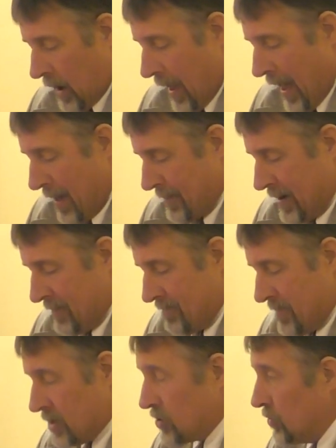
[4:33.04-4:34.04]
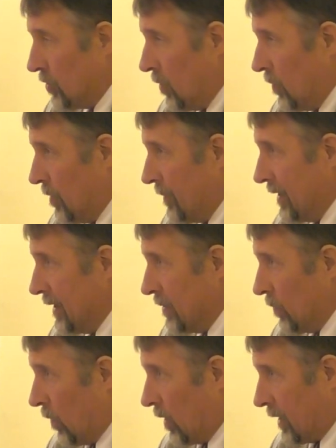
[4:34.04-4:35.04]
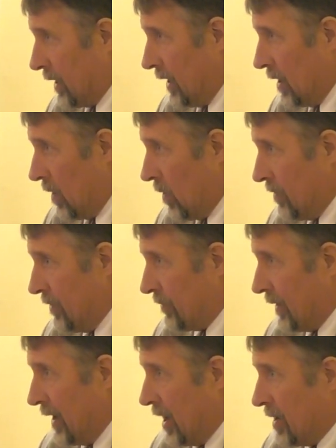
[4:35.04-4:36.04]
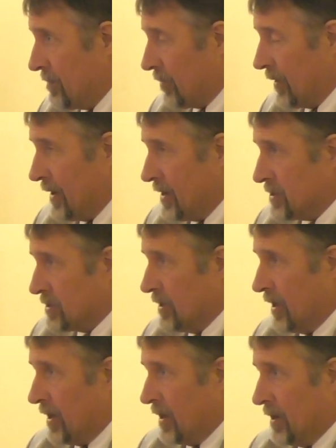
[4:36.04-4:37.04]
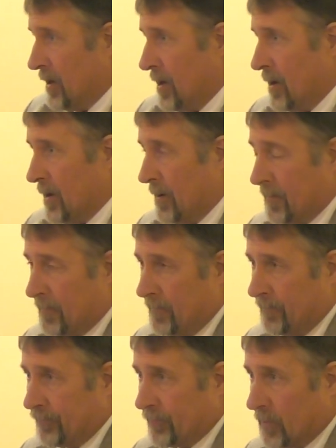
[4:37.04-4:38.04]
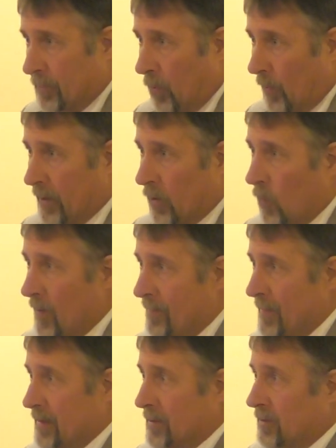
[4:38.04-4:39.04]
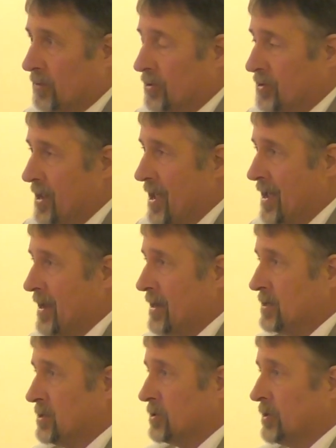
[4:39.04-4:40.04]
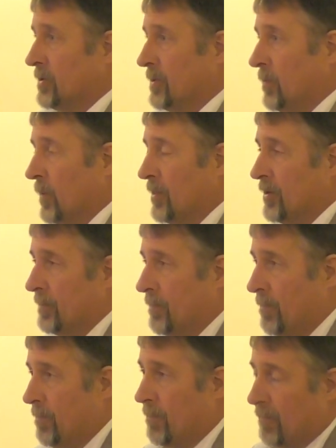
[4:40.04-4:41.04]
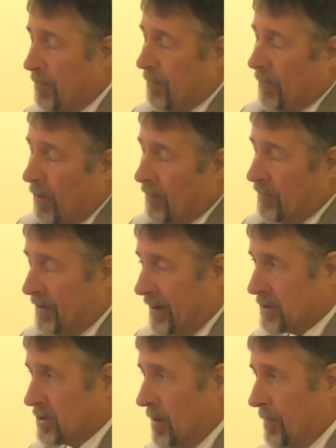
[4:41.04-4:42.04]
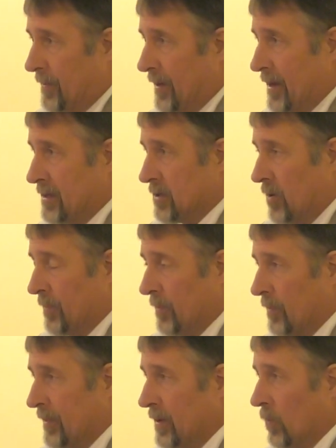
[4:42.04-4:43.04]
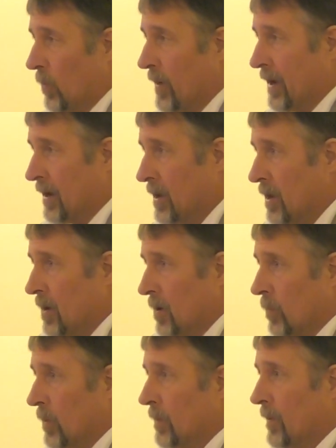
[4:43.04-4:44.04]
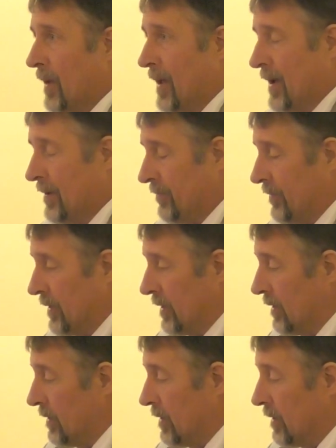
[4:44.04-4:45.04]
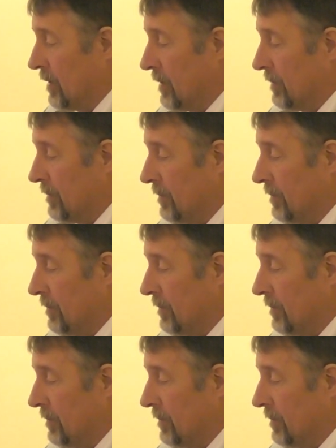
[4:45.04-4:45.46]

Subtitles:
Hammond and Mitchell will begin working on the Rayon Bridge. They deployed equipment today, so whether over the next couple days, hopefully within a week, we will have the